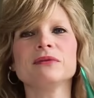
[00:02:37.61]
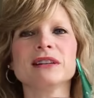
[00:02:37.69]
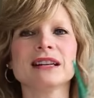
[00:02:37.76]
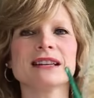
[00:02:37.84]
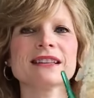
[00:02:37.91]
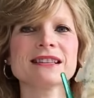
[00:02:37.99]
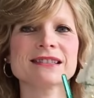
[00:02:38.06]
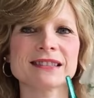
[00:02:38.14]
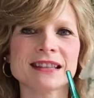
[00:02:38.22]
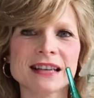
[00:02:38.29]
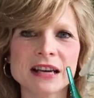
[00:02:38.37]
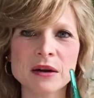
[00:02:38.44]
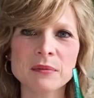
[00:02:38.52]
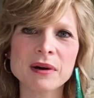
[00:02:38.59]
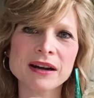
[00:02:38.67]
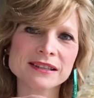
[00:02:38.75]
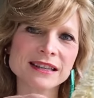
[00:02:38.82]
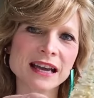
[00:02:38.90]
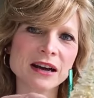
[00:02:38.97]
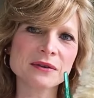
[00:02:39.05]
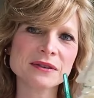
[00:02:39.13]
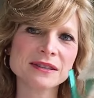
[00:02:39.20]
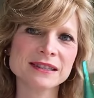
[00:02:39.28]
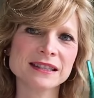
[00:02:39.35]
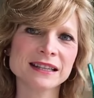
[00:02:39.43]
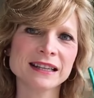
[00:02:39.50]
winning this Putz
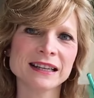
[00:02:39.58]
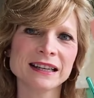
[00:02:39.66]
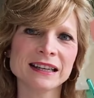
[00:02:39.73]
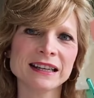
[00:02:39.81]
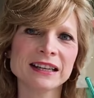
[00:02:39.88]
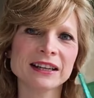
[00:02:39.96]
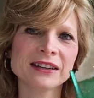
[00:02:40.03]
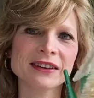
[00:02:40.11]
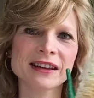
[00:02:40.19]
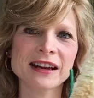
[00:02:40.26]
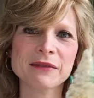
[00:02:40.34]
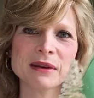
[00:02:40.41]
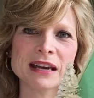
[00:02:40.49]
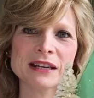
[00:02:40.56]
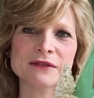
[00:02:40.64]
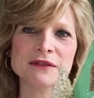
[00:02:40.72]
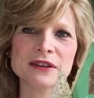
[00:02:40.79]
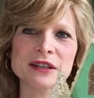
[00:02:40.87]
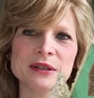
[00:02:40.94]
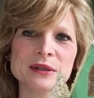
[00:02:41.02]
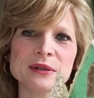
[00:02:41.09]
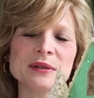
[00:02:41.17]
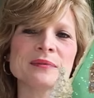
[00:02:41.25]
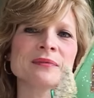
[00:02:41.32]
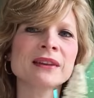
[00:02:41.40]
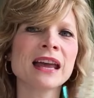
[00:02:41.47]
House here that I made for
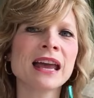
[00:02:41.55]
you.